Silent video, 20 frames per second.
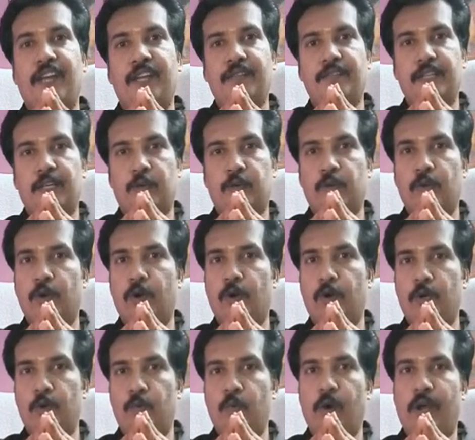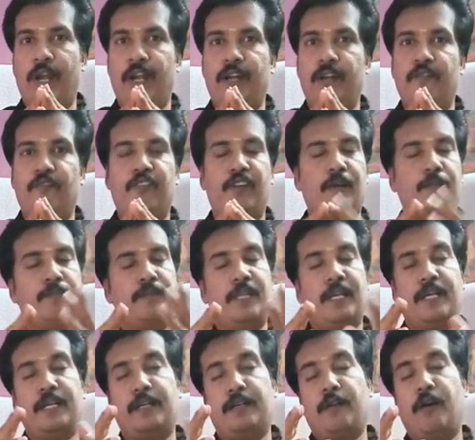the cloned one from
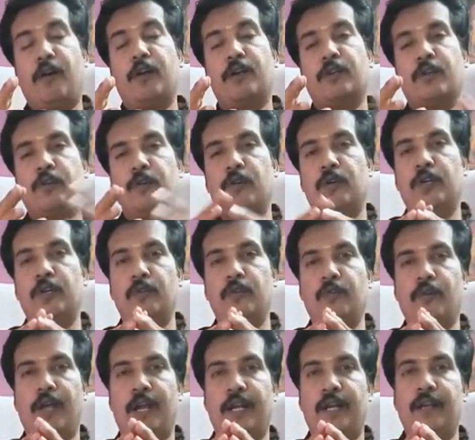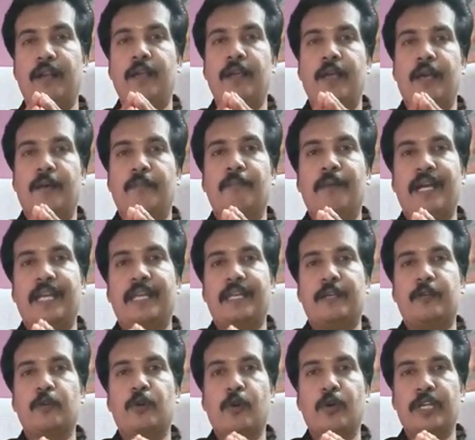the non-cloned one
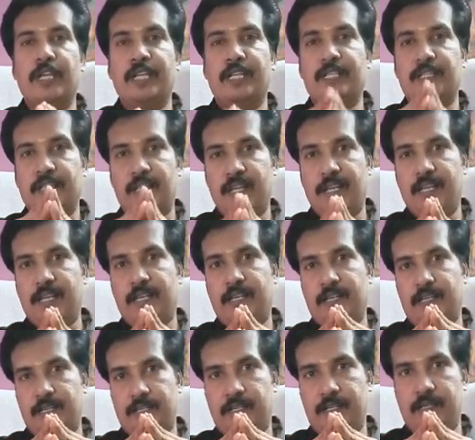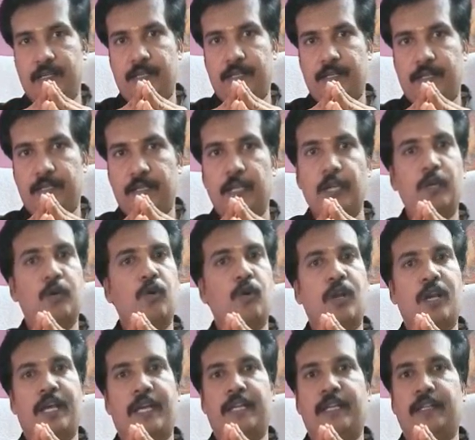by growing the E.
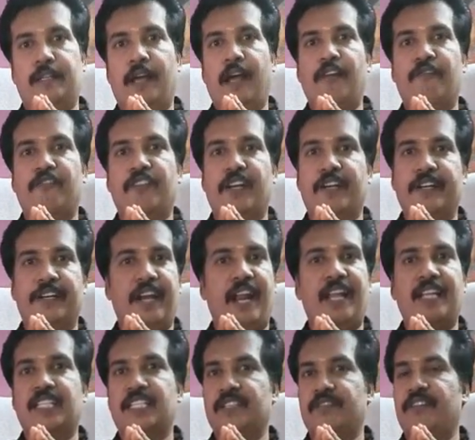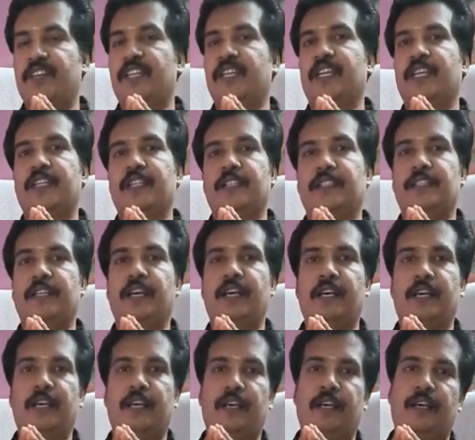coli after transferring the
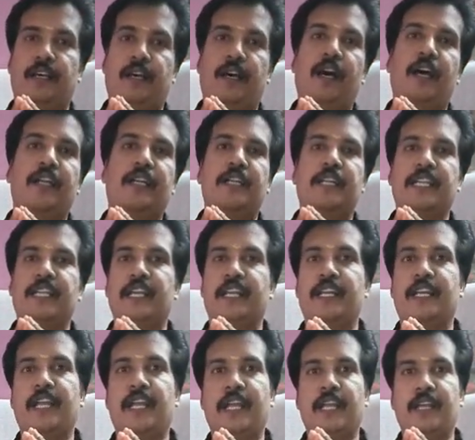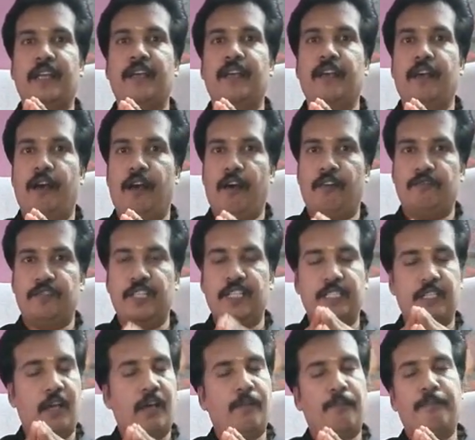rDNA of
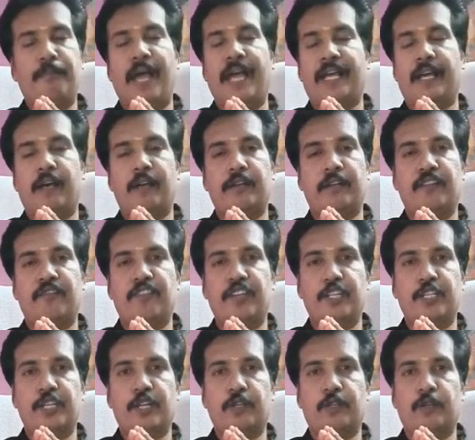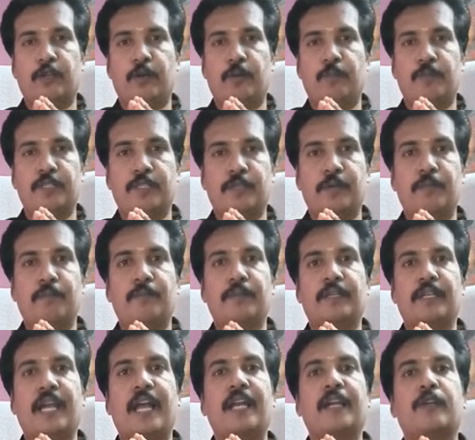this BAC artificial chromosome
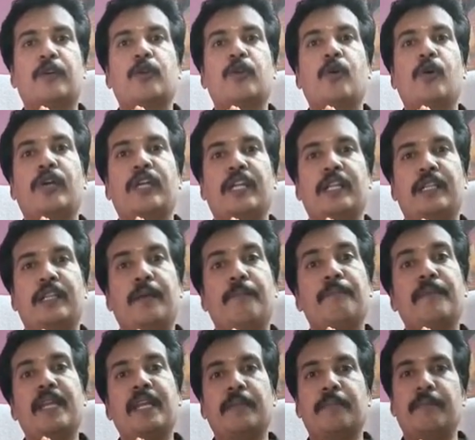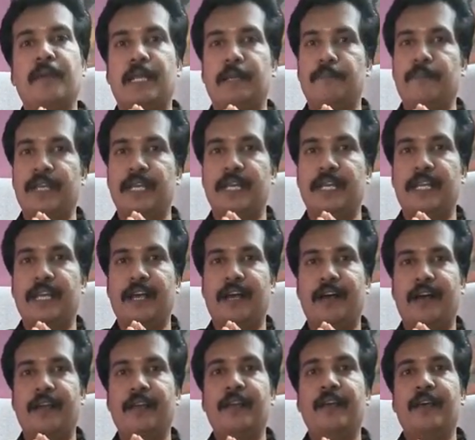can grow in the minimal
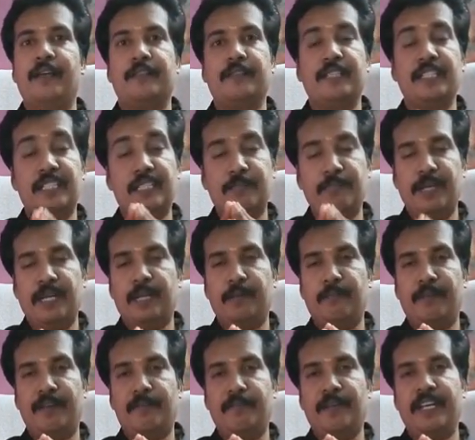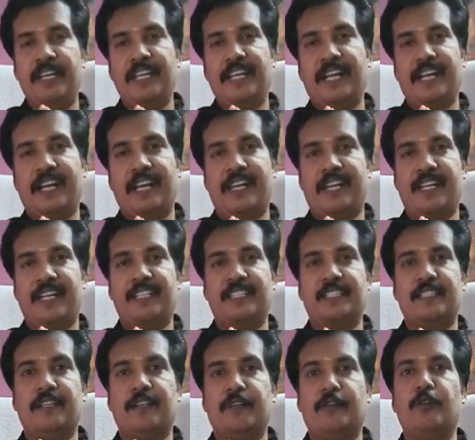media. This minimal media contains
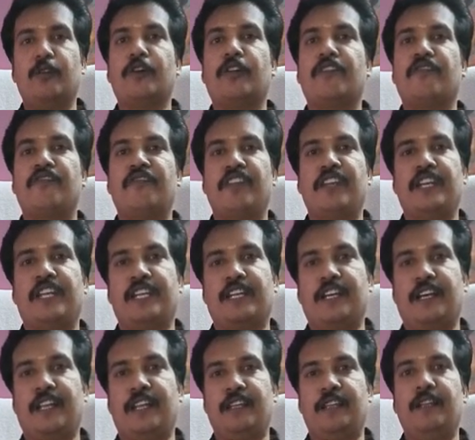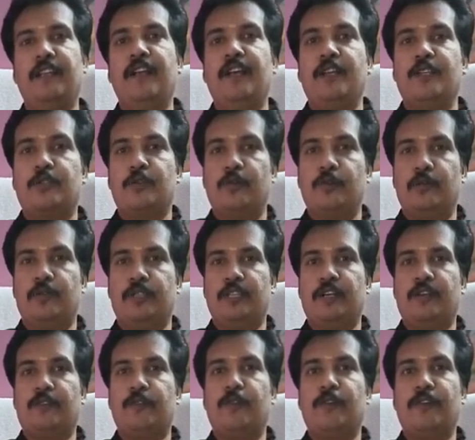the chloramphenicol. So
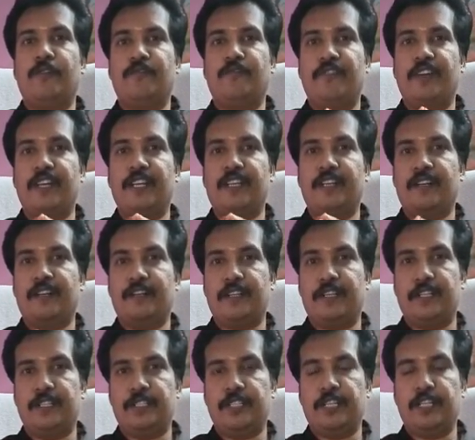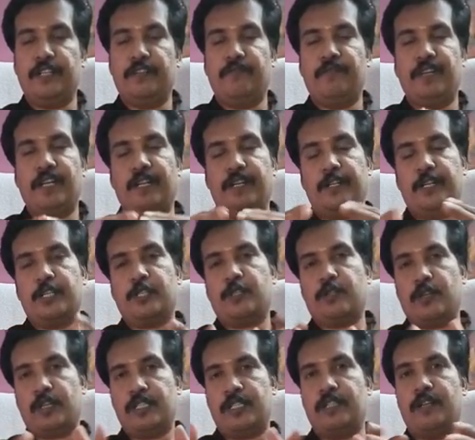the chloramphenicol region will
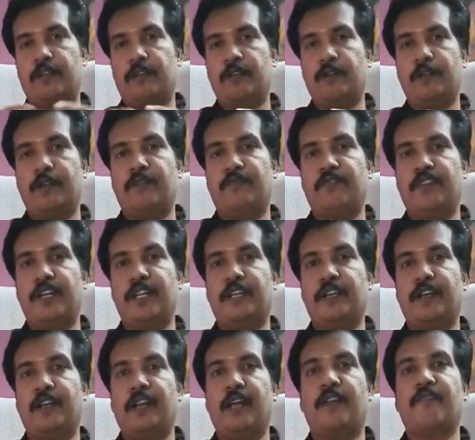destroy the chloramphenicol and